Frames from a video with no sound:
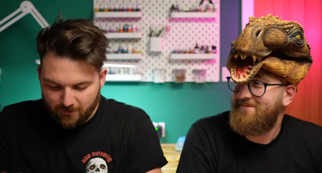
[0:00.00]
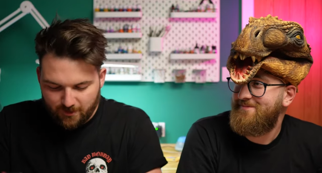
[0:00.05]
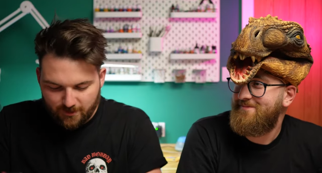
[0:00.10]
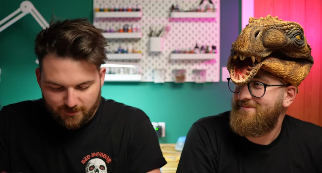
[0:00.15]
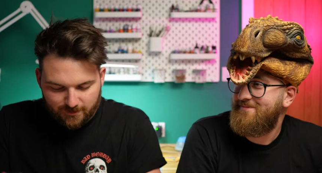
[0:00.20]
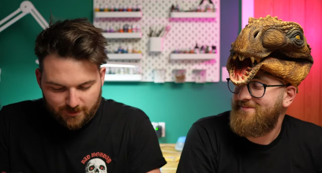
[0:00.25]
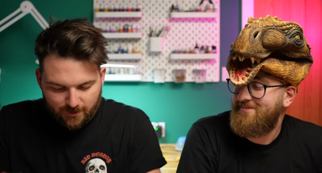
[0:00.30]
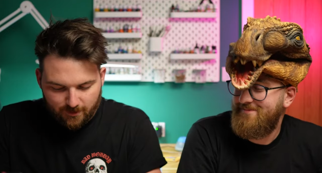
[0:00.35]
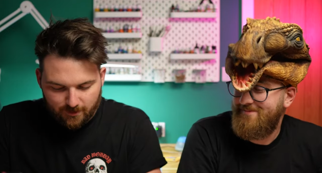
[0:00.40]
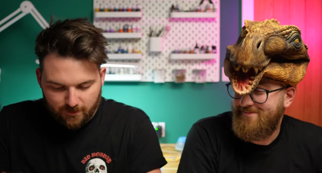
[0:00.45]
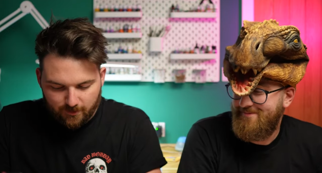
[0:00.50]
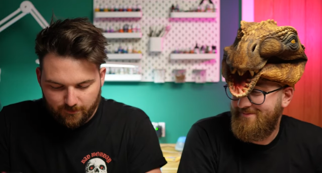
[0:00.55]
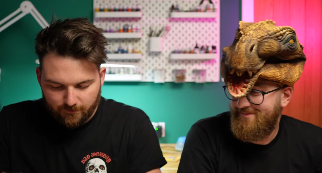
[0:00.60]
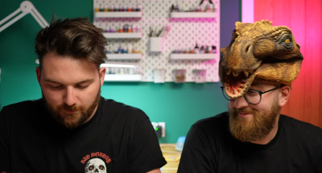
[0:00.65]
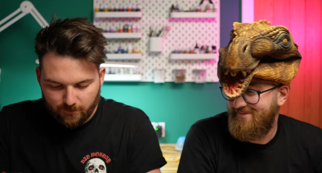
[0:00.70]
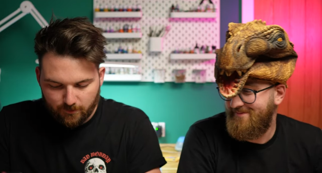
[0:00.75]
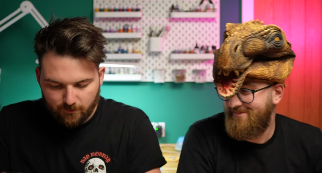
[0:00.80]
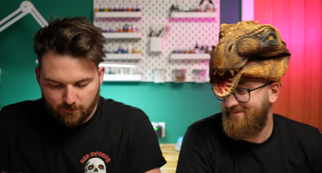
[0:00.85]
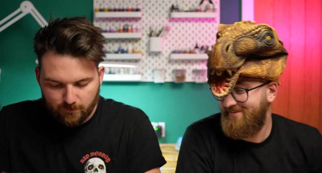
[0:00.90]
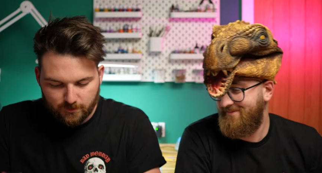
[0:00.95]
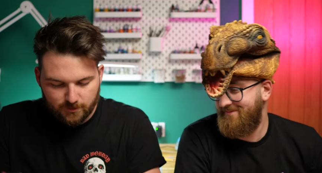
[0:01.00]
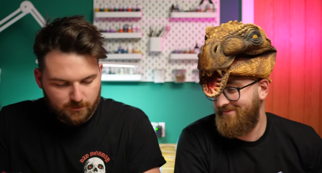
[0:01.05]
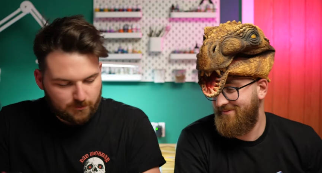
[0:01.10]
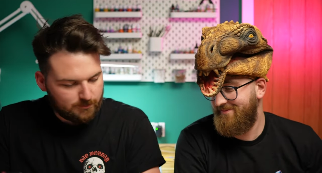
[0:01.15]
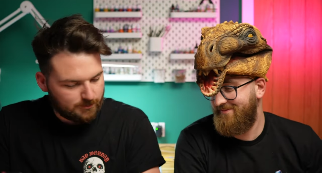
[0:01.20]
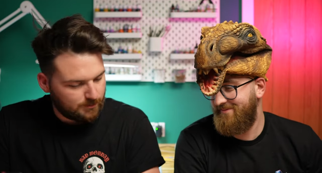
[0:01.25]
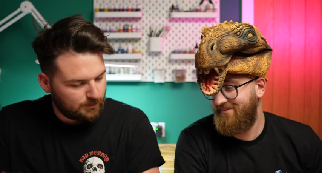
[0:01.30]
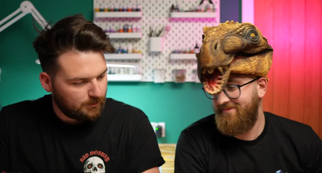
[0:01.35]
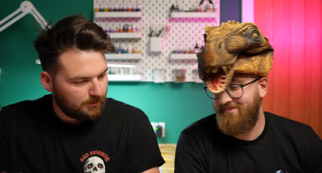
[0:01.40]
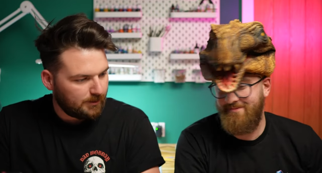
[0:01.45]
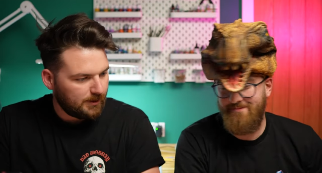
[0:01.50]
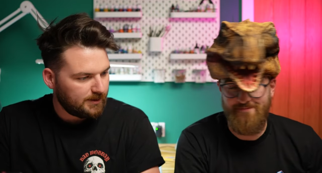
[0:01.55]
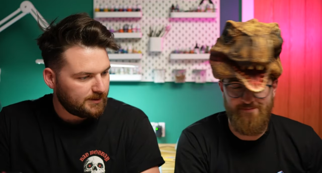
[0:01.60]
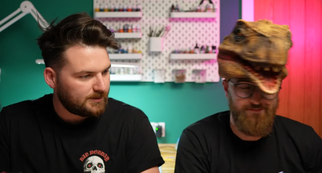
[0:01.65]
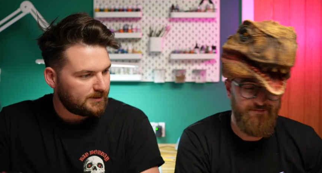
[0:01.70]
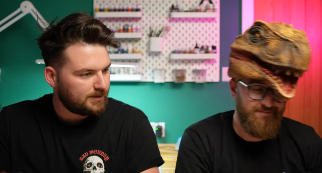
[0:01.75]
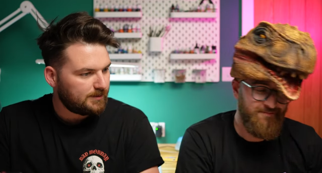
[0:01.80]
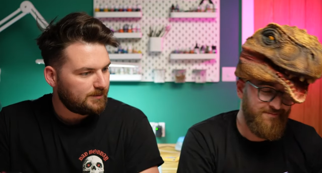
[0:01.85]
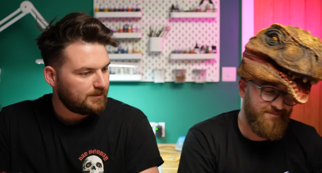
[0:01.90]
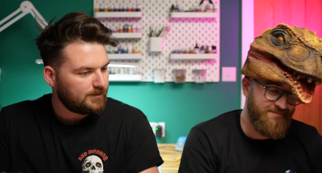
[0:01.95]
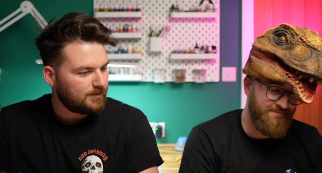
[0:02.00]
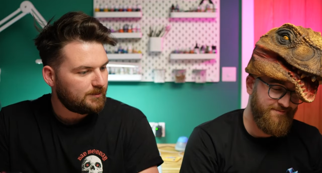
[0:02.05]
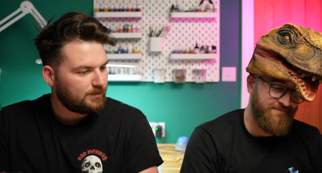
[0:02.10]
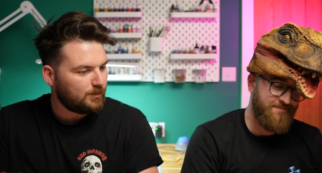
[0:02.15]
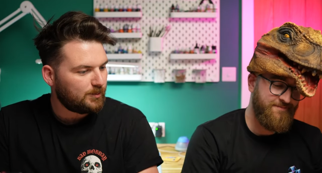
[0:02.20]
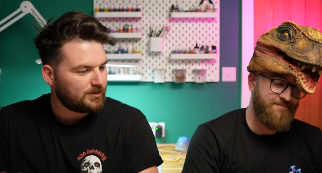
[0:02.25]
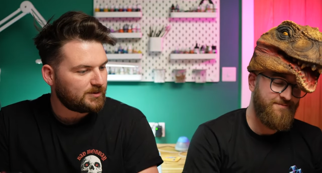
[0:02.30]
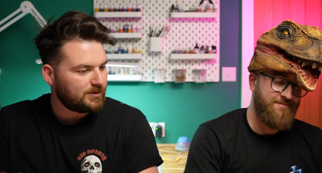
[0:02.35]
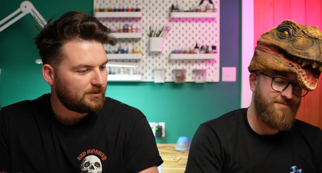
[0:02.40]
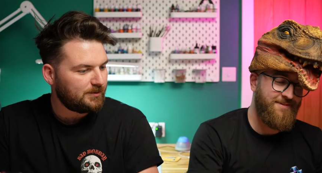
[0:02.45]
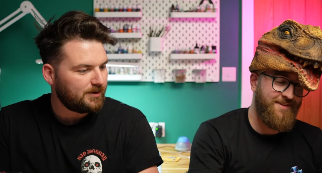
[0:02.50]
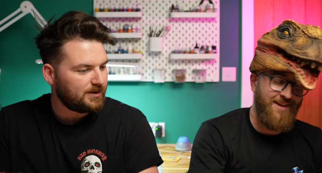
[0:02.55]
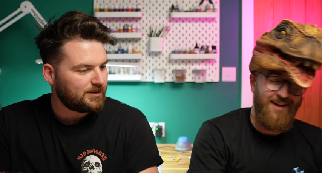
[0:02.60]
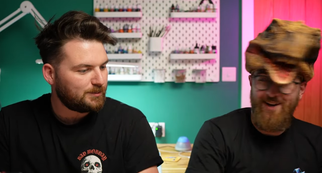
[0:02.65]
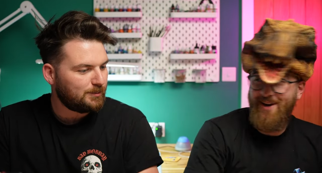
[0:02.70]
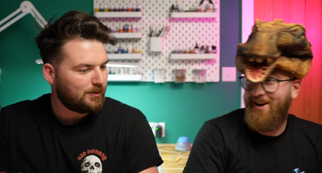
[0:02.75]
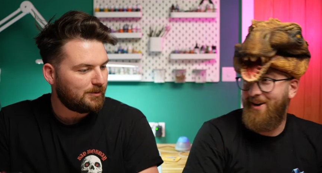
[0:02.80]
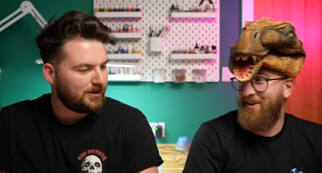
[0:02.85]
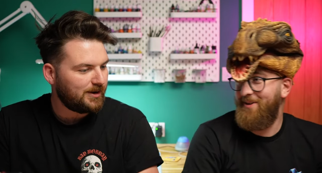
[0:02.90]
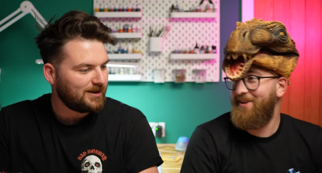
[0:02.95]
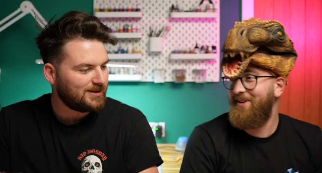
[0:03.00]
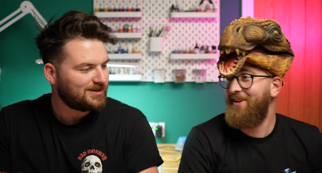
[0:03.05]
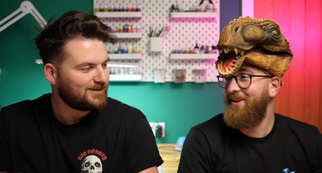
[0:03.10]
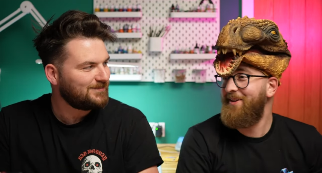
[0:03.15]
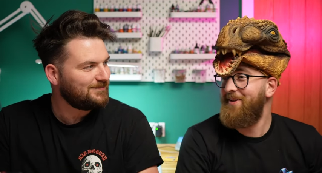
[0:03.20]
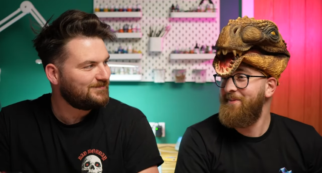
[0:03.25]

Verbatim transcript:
Speaker 1: are you starting off your Saurus Warriors? Saurus Warriors.